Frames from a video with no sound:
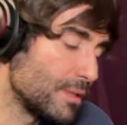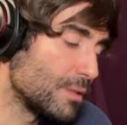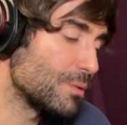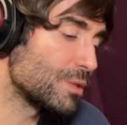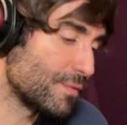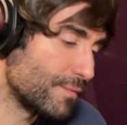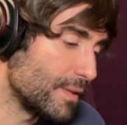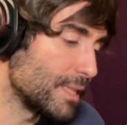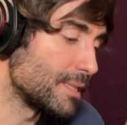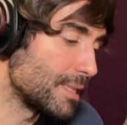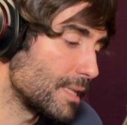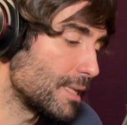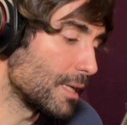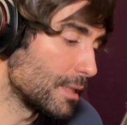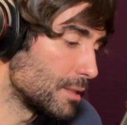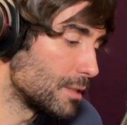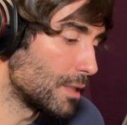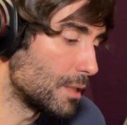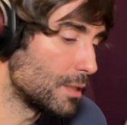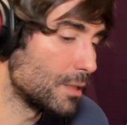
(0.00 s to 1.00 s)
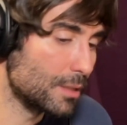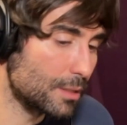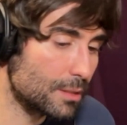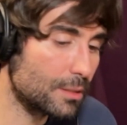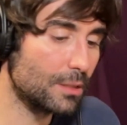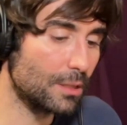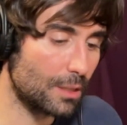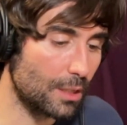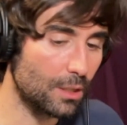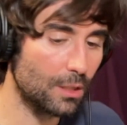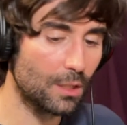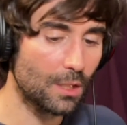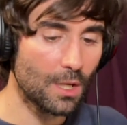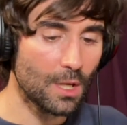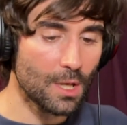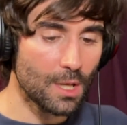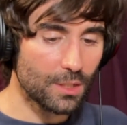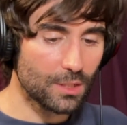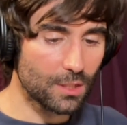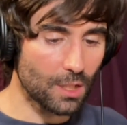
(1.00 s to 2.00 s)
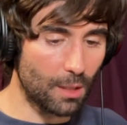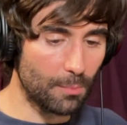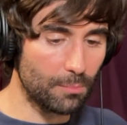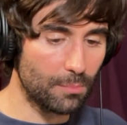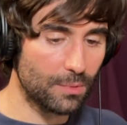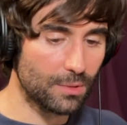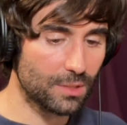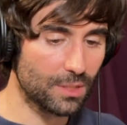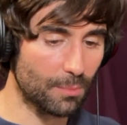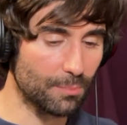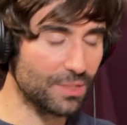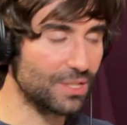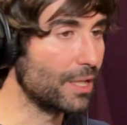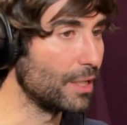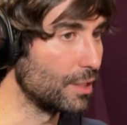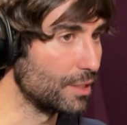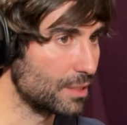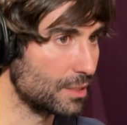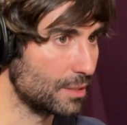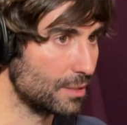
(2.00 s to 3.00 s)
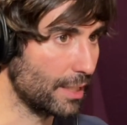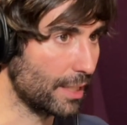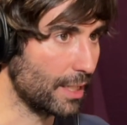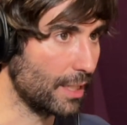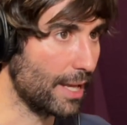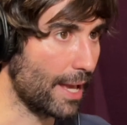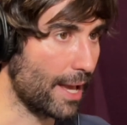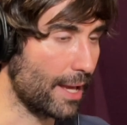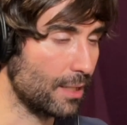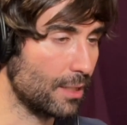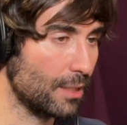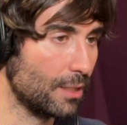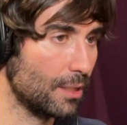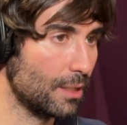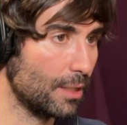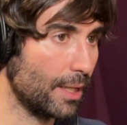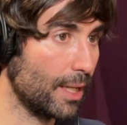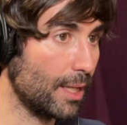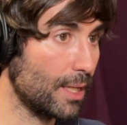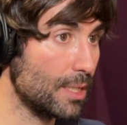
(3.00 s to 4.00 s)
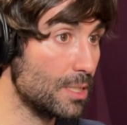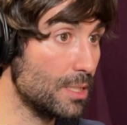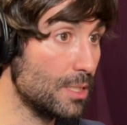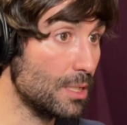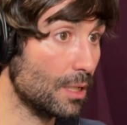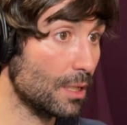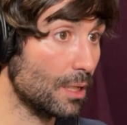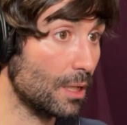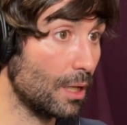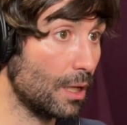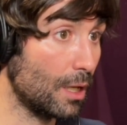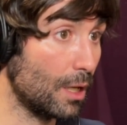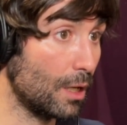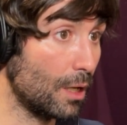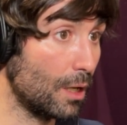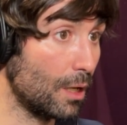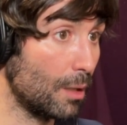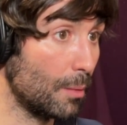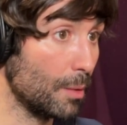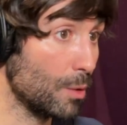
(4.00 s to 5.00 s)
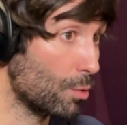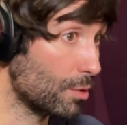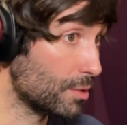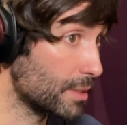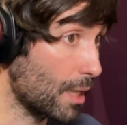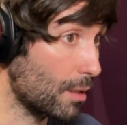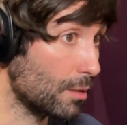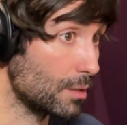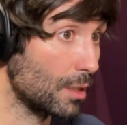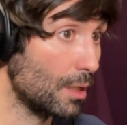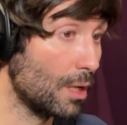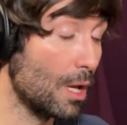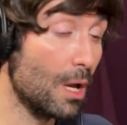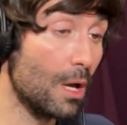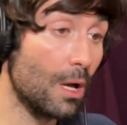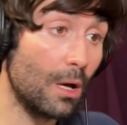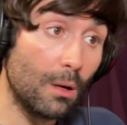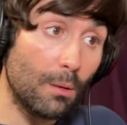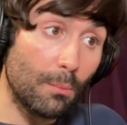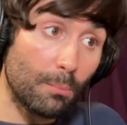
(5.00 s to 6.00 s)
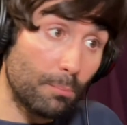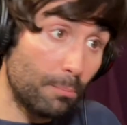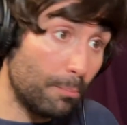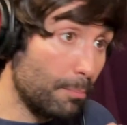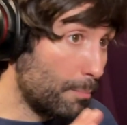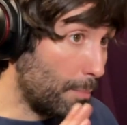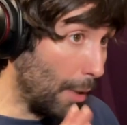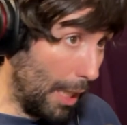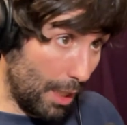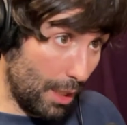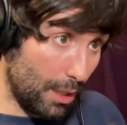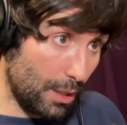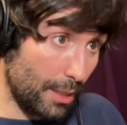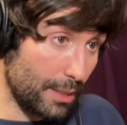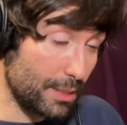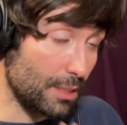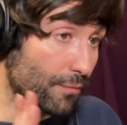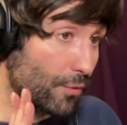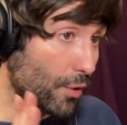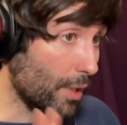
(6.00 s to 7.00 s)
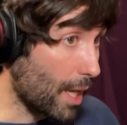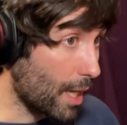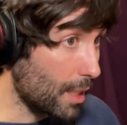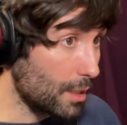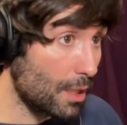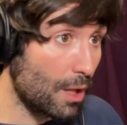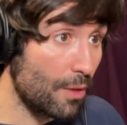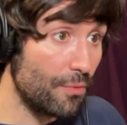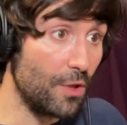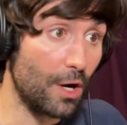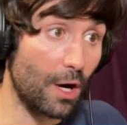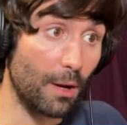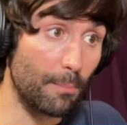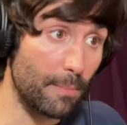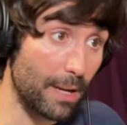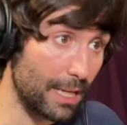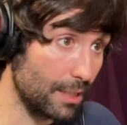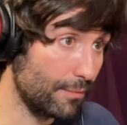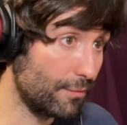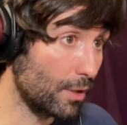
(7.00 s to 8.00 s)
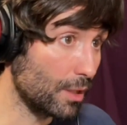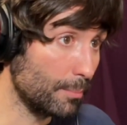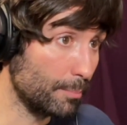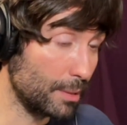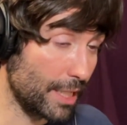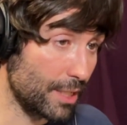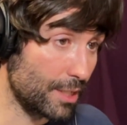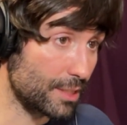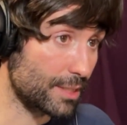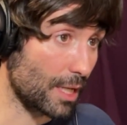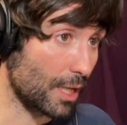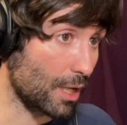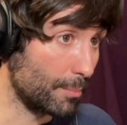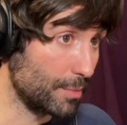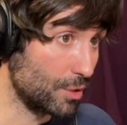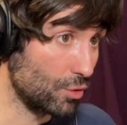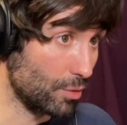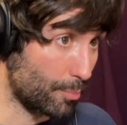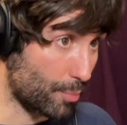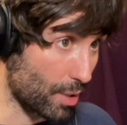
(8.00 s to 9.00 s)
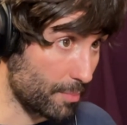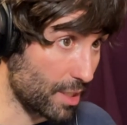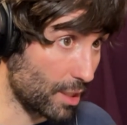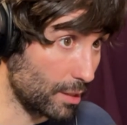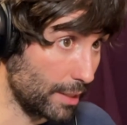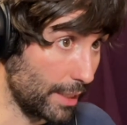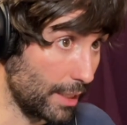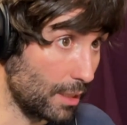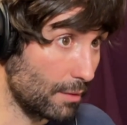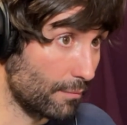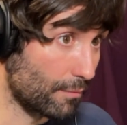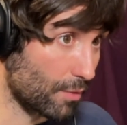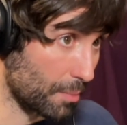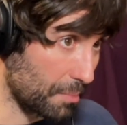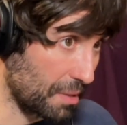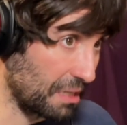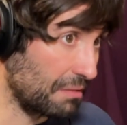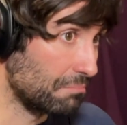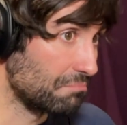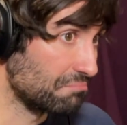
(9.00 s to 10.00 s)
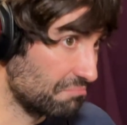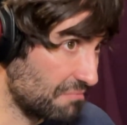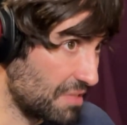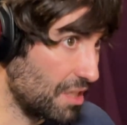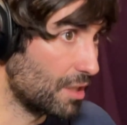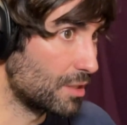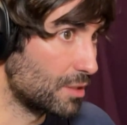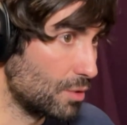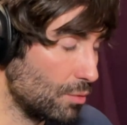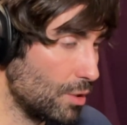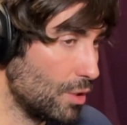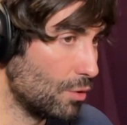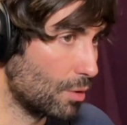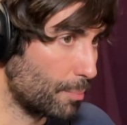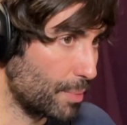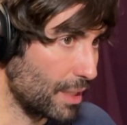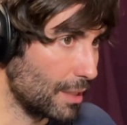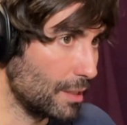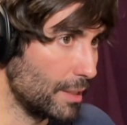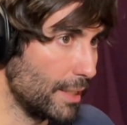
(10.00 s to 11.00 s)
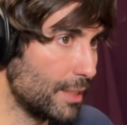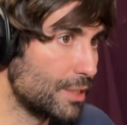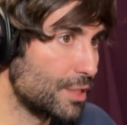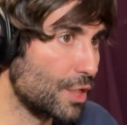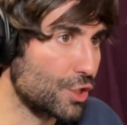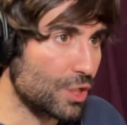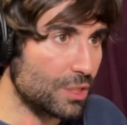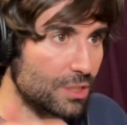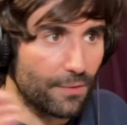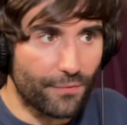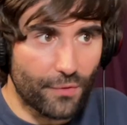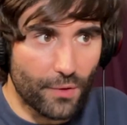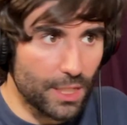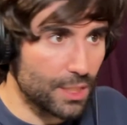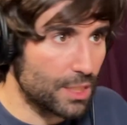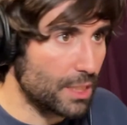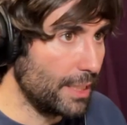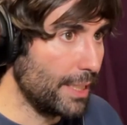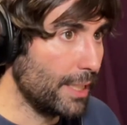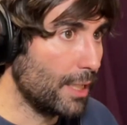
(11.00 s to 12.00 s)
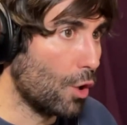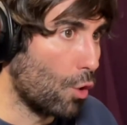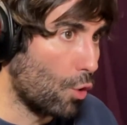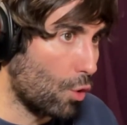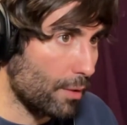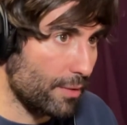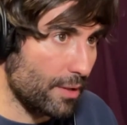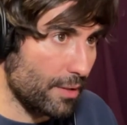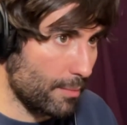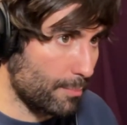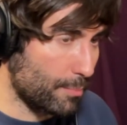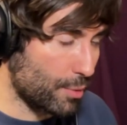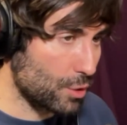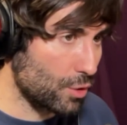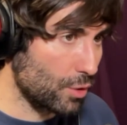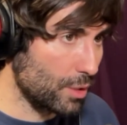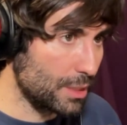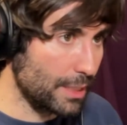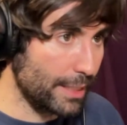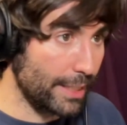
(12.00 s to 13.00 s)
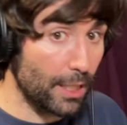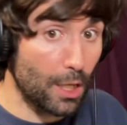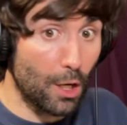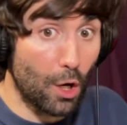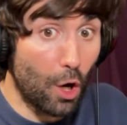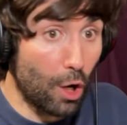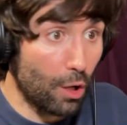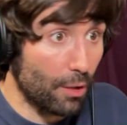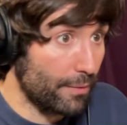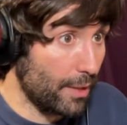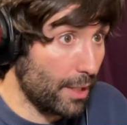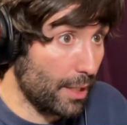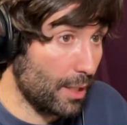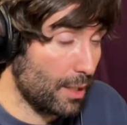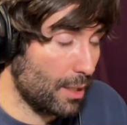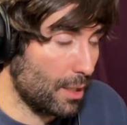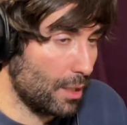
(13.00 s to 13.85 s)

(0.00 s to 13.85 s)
was funded under some skills the kid had, and it worked out. But let's not forget, there are many fucking players that come into the Premier League from a Tier 2 European league, such as the French league or the Portuguese league or the